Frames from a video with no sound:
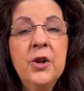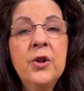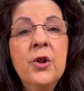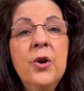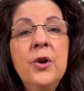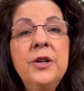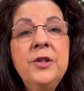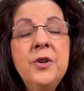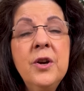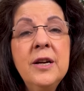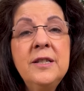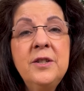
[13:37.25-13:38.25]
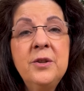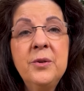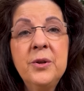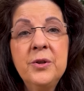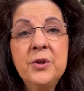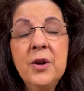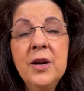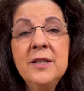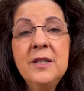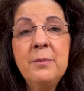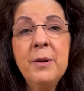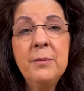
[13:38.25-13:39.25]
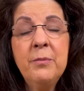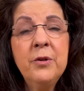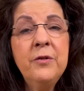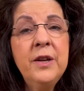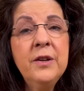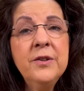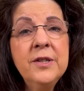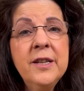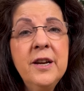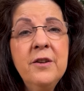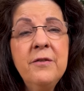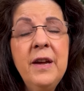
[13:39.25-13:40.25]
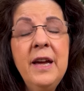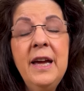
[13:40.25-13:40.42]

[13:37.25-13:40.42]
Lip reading: Lauren tries to earn trust by proving herself,